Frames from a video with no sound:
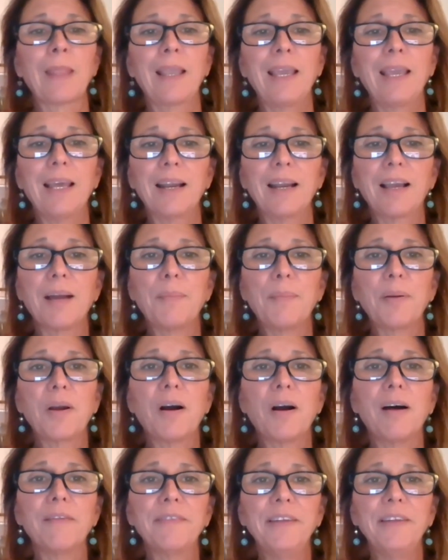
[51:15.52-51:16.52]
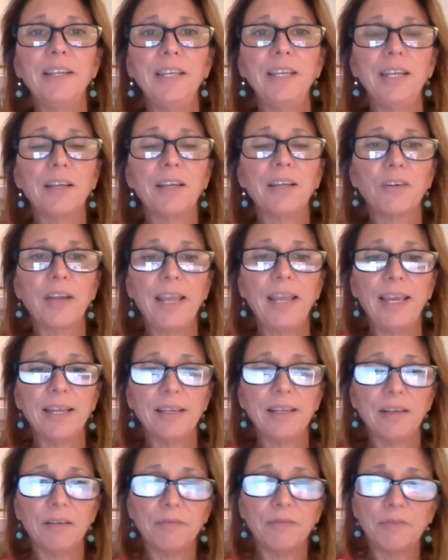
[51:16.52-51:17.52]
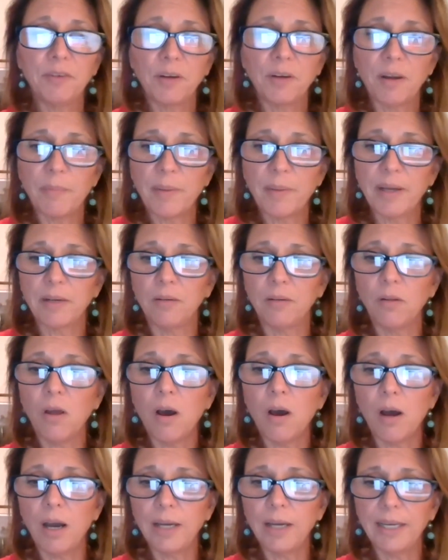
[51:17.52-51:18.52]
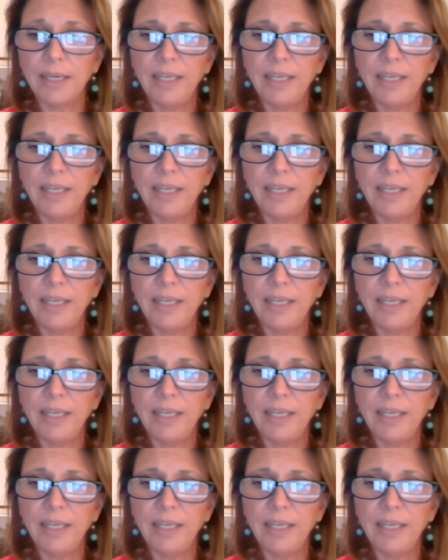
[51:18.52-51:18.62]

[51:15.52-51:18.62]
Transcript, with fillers: He had a cup of coffee in the other hand and a foot up on a log.